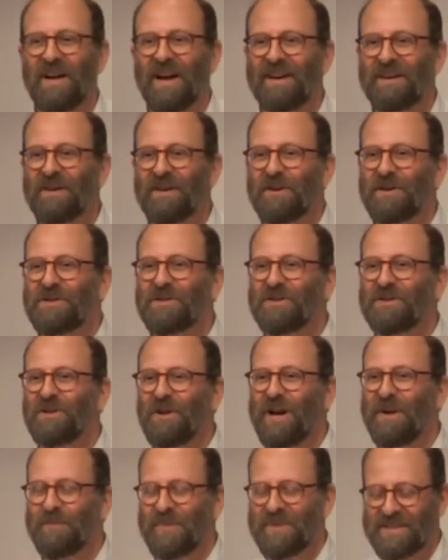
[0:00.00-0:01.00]
Naga could have
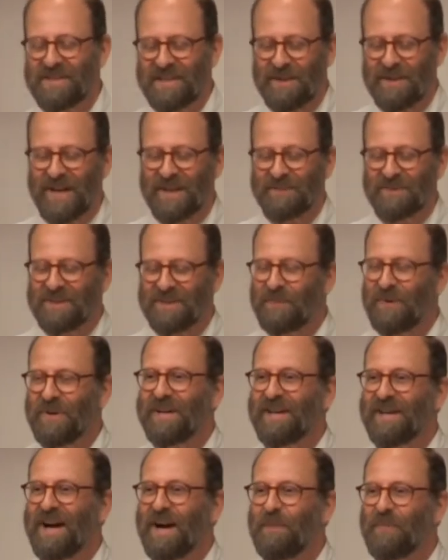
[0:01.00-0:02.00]
stood up and said, I'm not
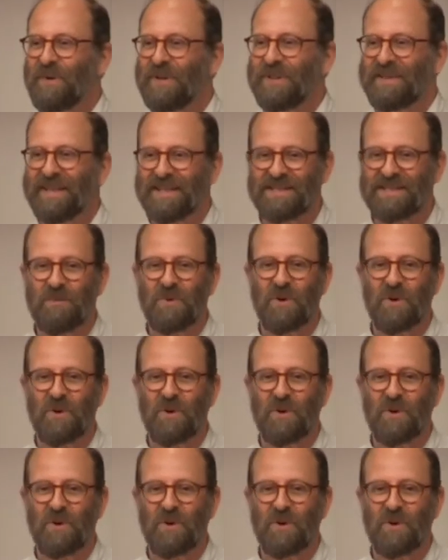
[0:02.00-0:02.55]
putting up with this.